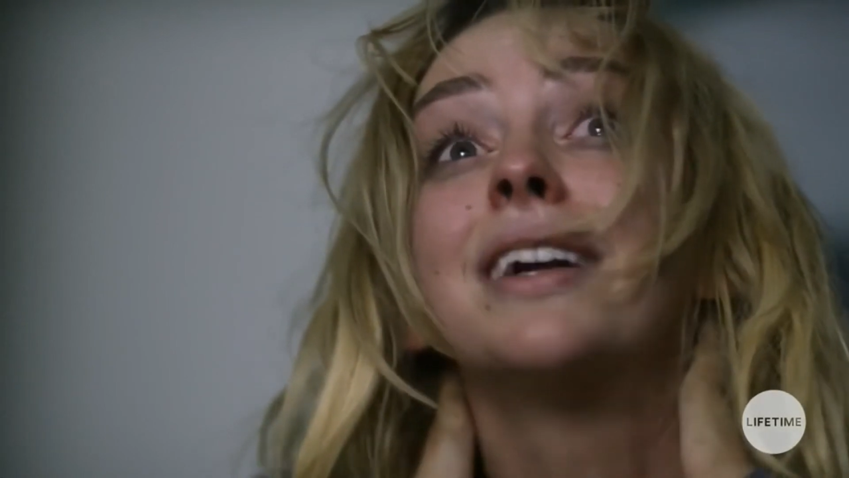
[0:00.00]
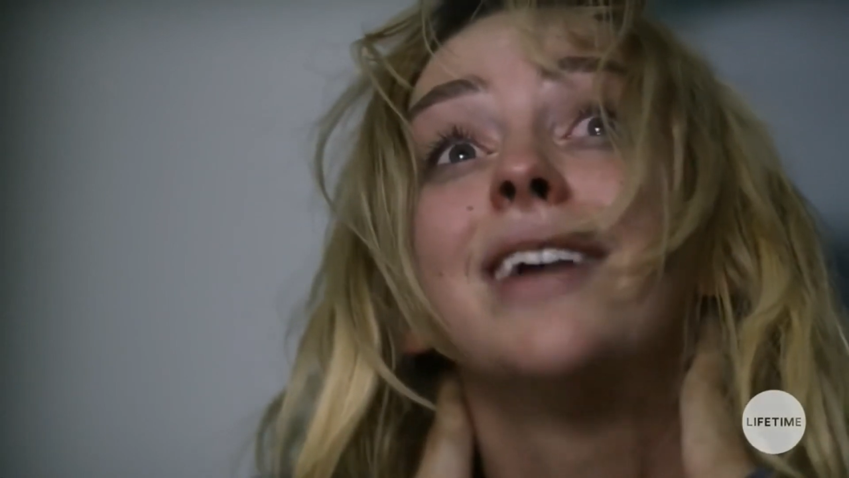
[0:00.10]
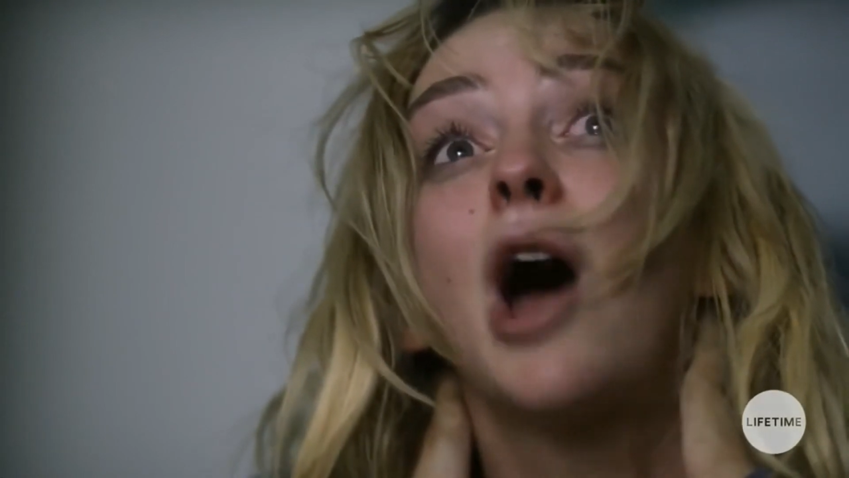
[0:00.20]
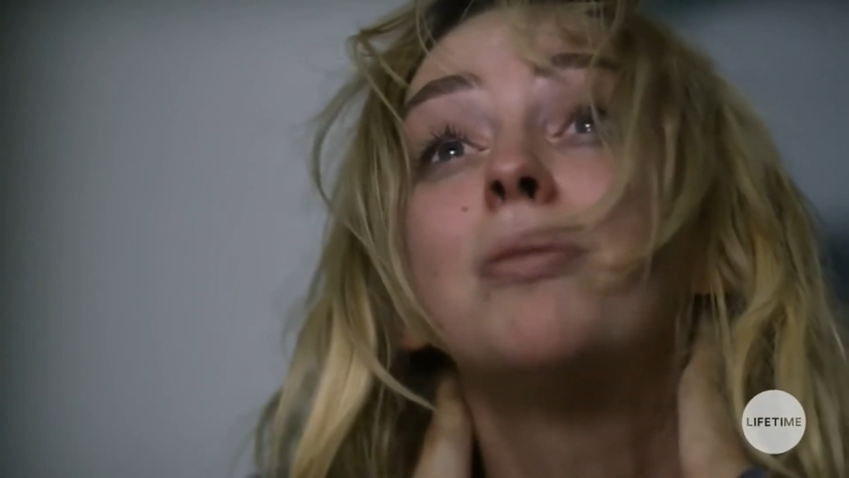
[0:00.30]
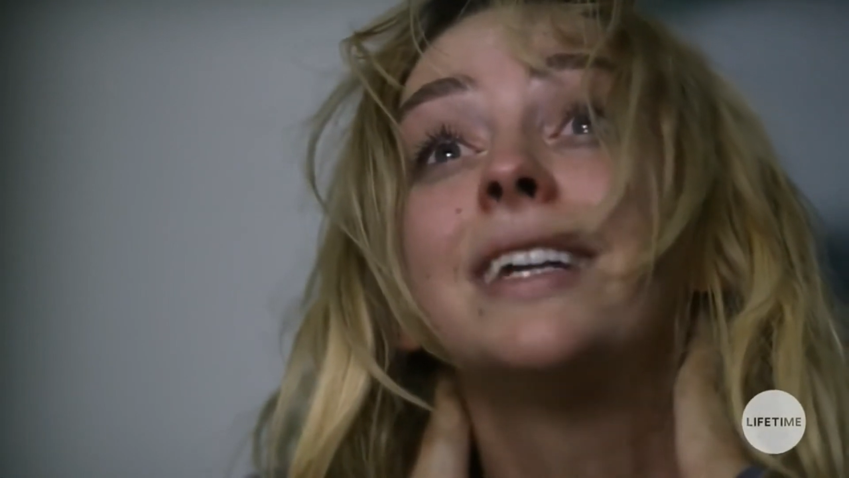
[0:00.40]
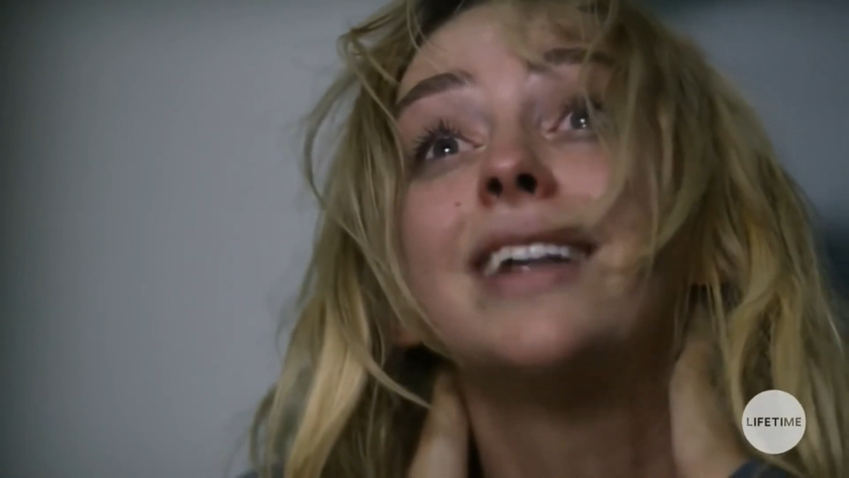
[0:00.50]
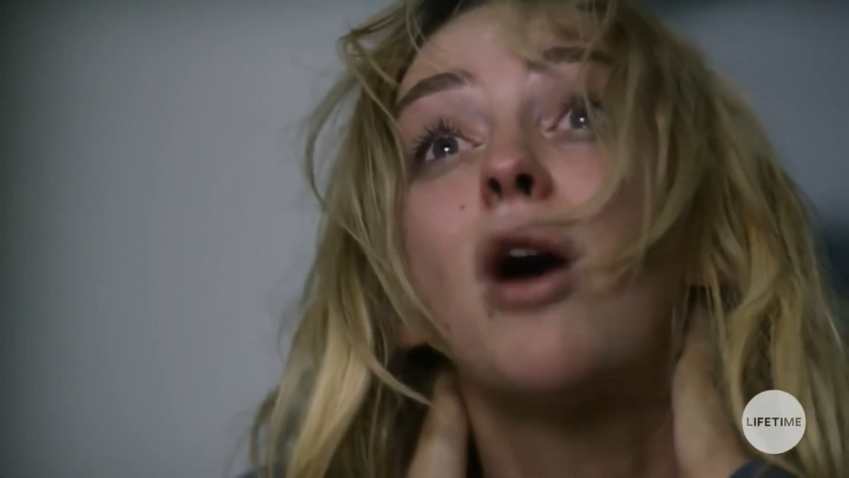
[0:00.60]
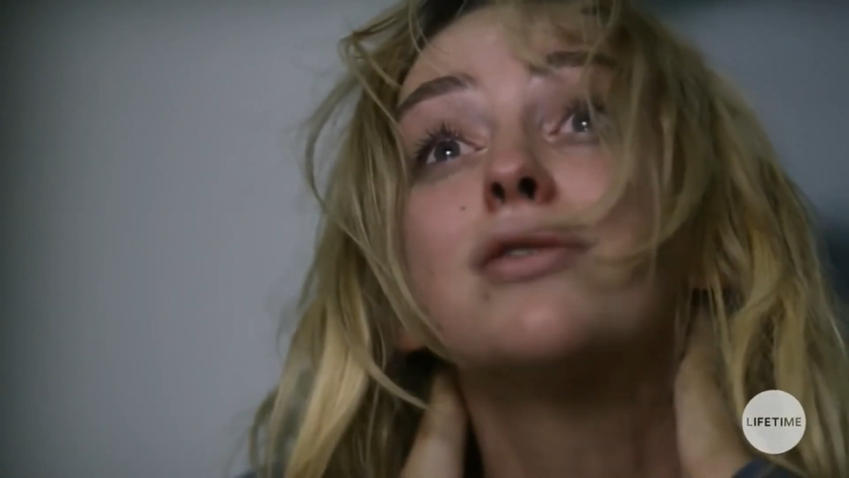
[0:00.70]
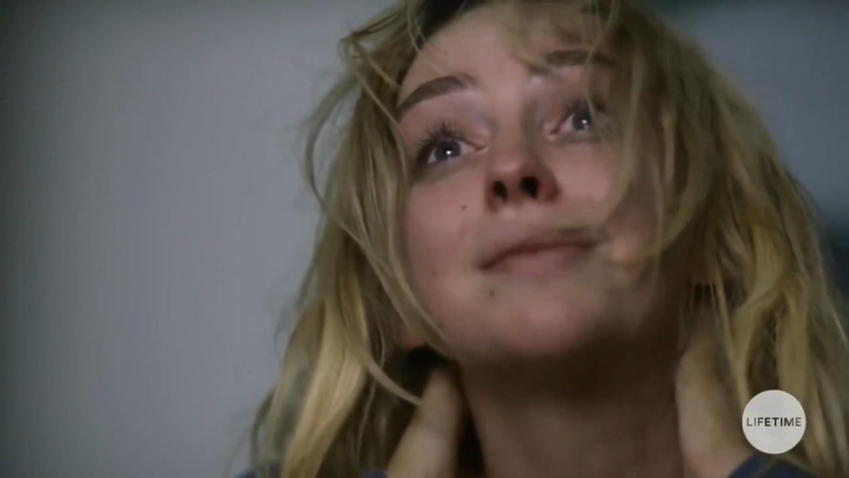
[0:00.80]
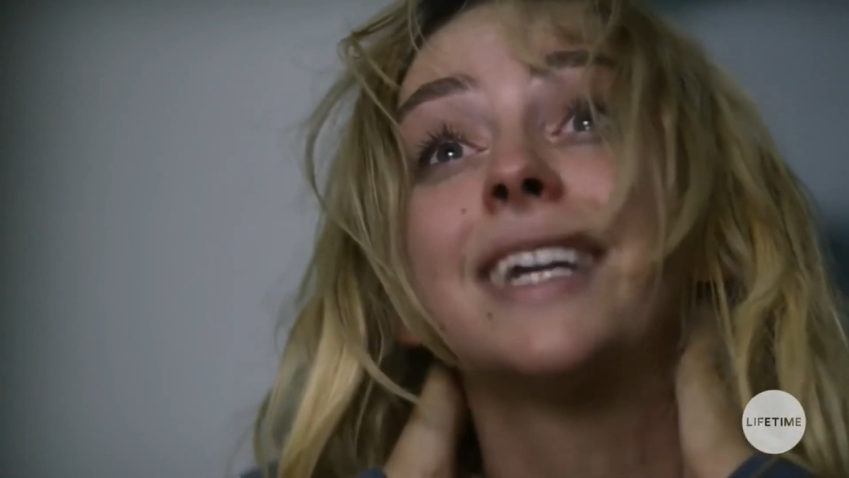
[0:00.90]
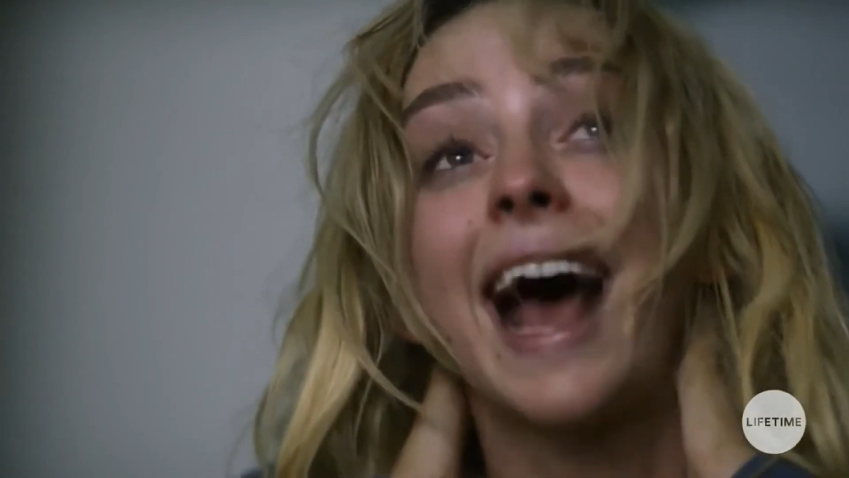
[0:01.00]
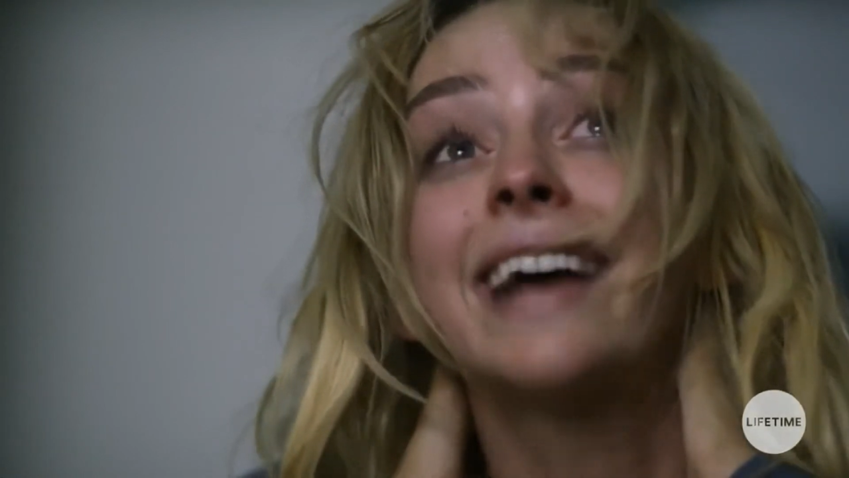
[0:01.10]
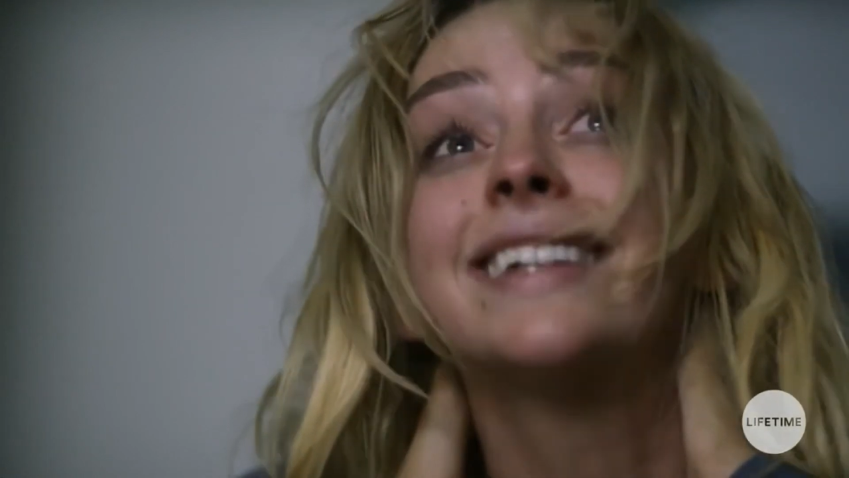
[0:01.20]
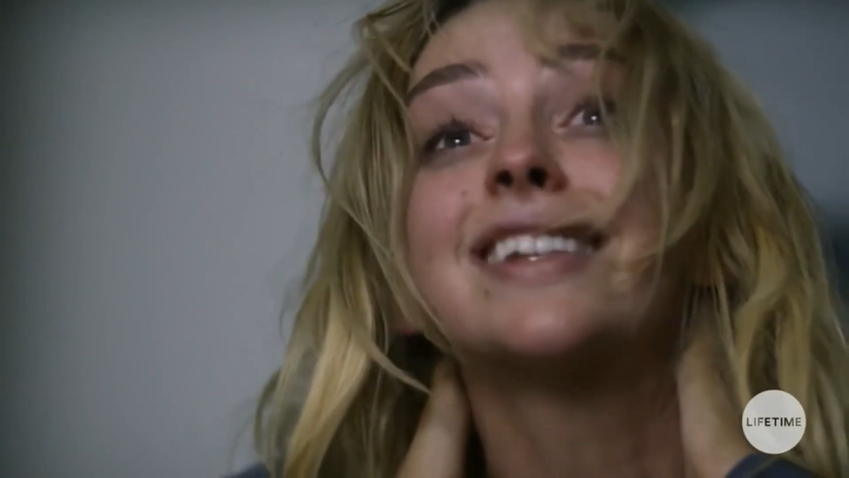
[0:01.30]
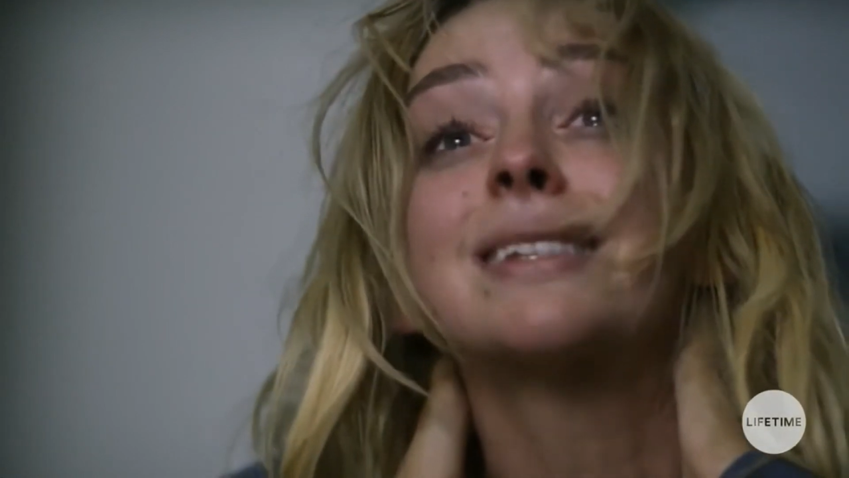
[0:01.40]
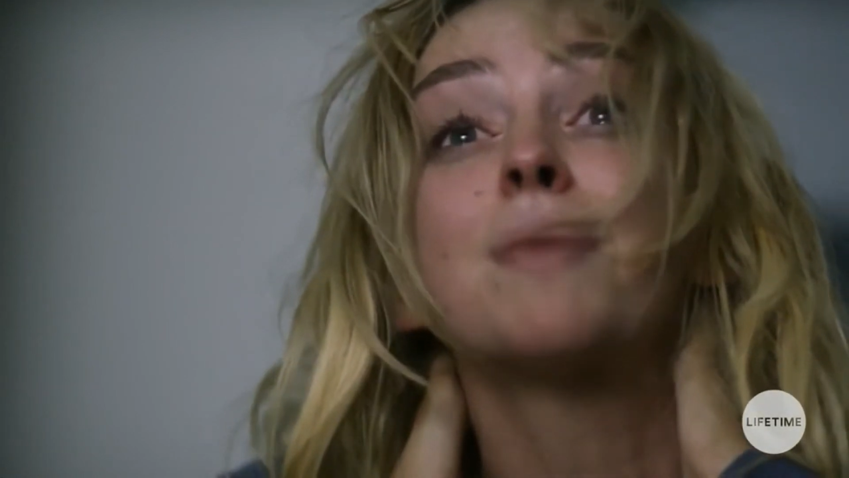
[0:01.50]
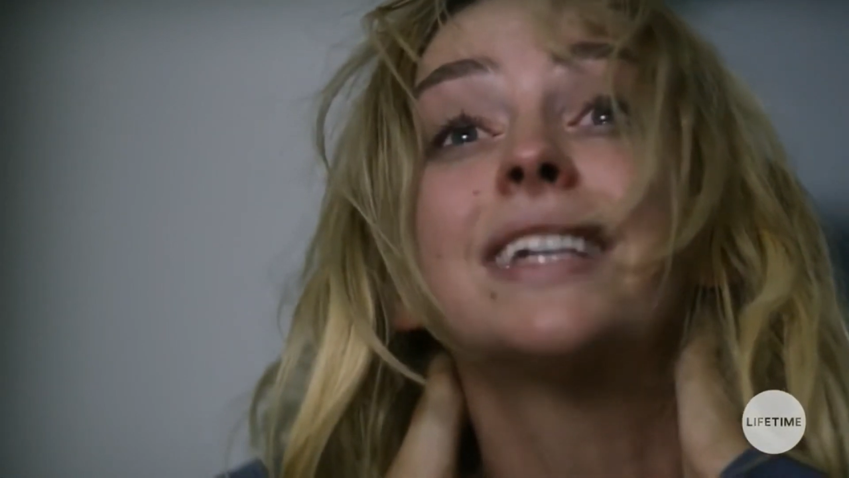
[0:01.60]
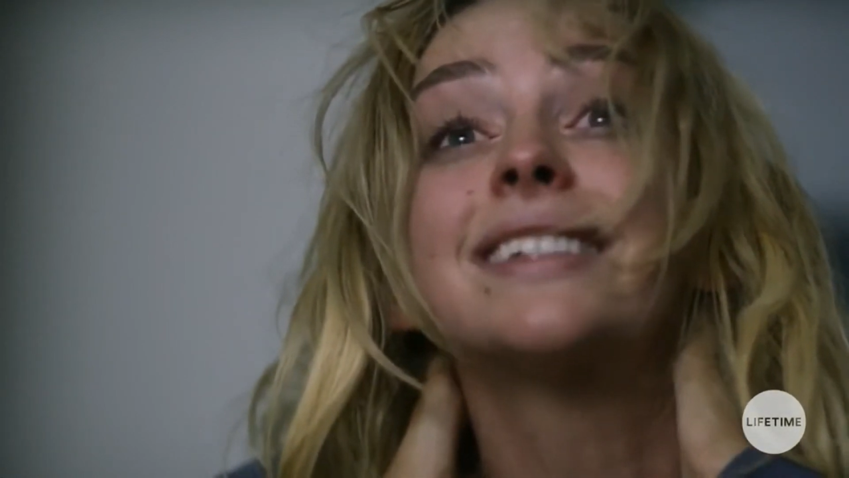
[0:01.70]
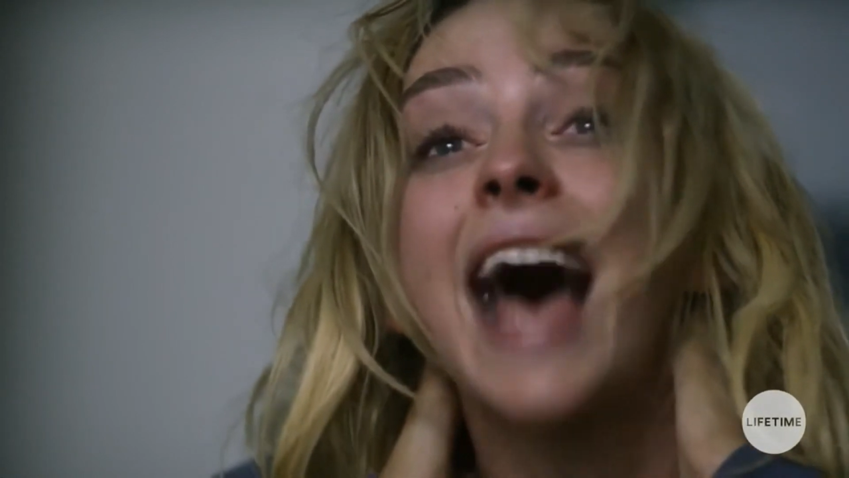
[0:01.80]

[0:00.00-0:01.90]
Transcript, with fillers: nobody knows me and I can just spend